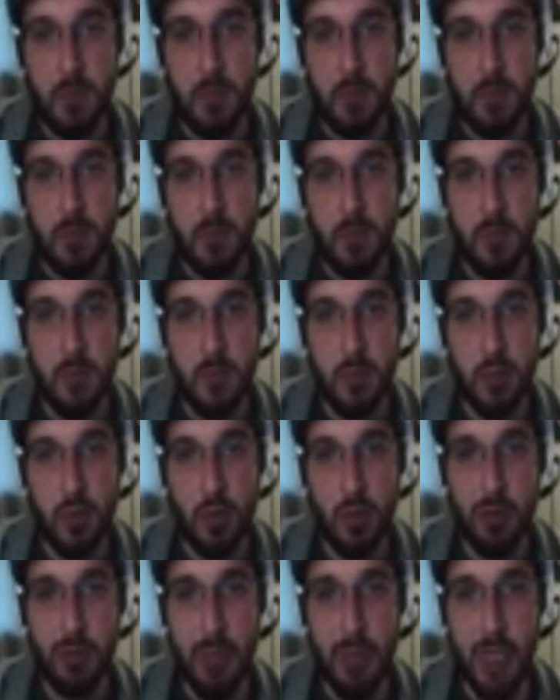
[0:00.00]
Don't
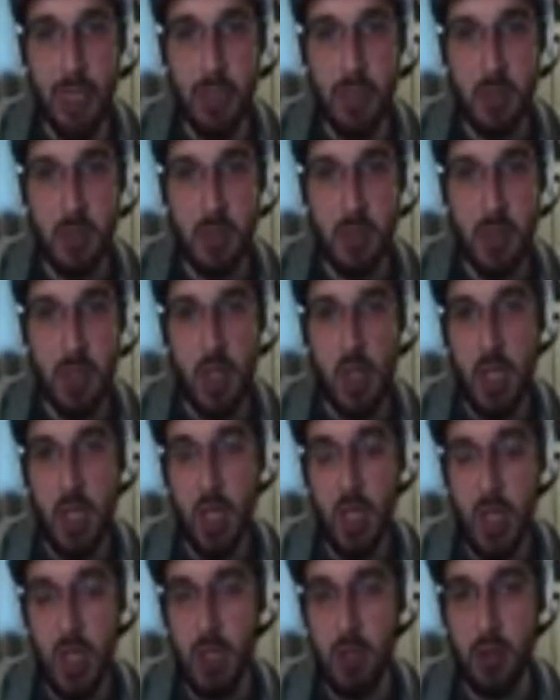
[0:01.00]
miss! Hit the
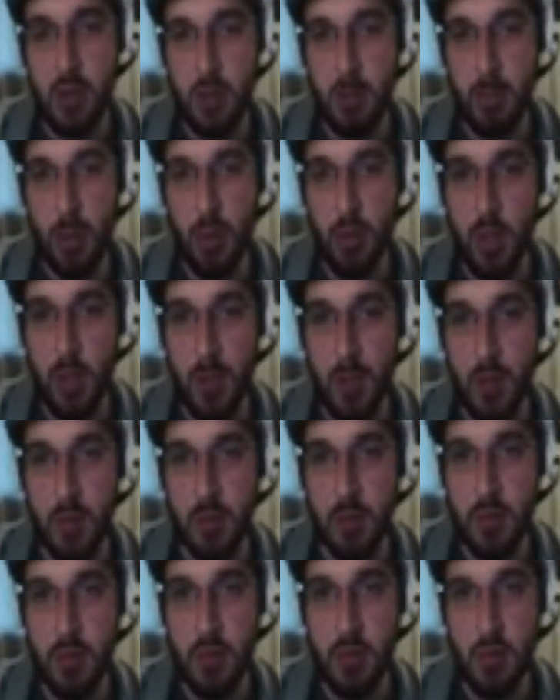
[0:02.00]
Pokemons!
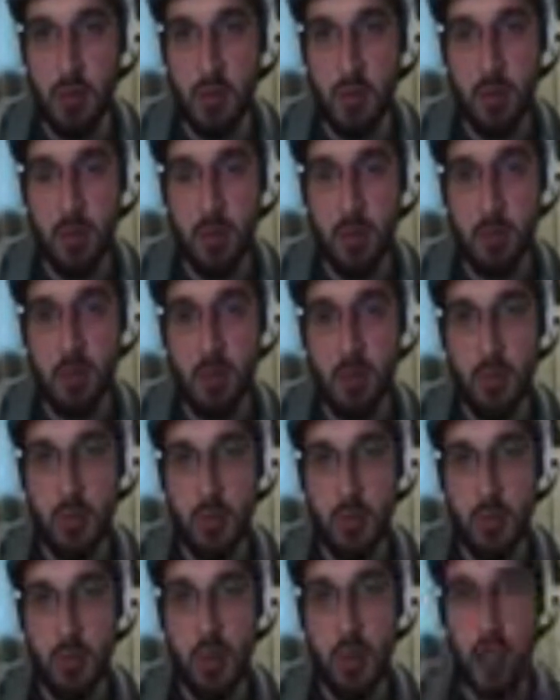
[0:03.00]
Thank
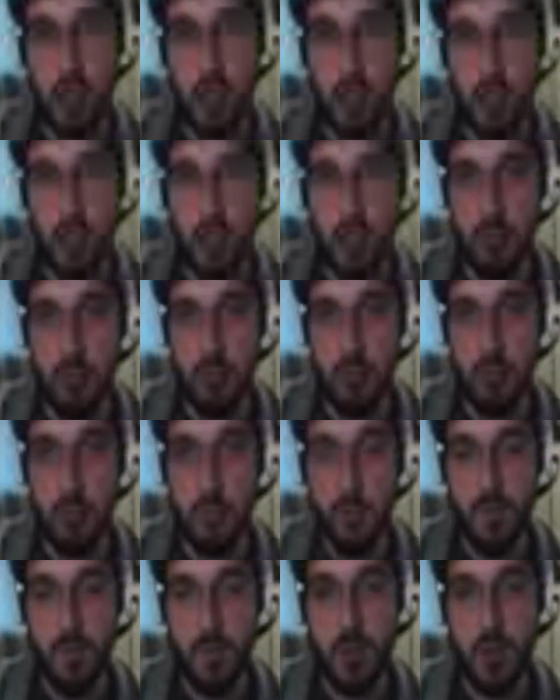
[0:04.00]
you!
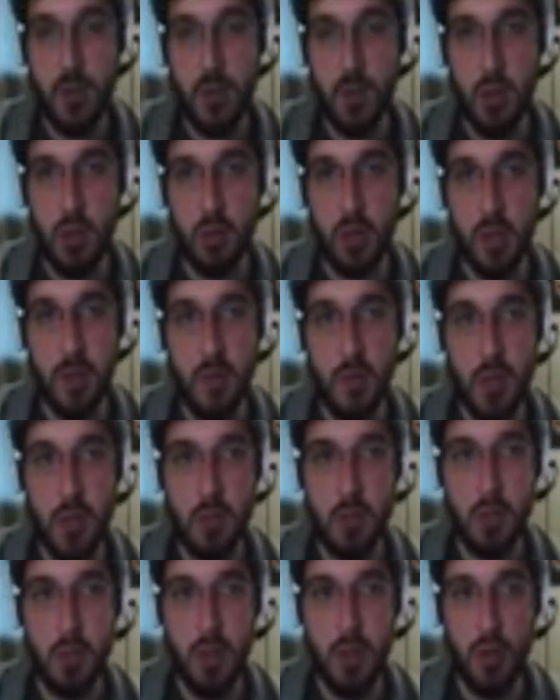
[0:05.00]
Squirt them with the
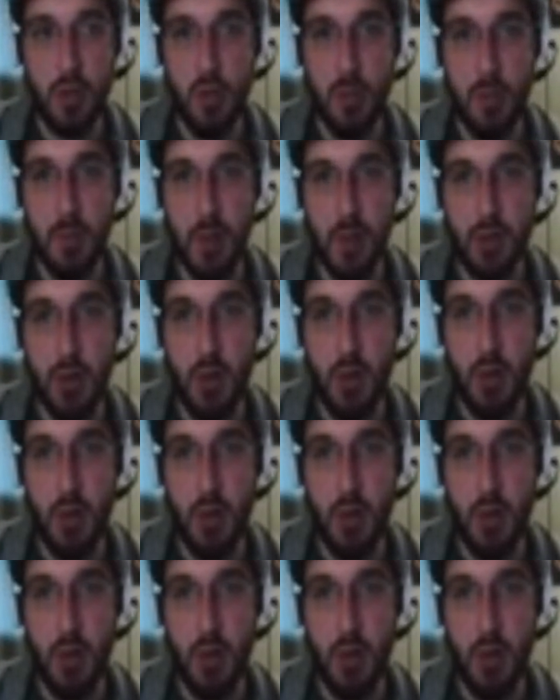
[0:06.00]
Super Soaker!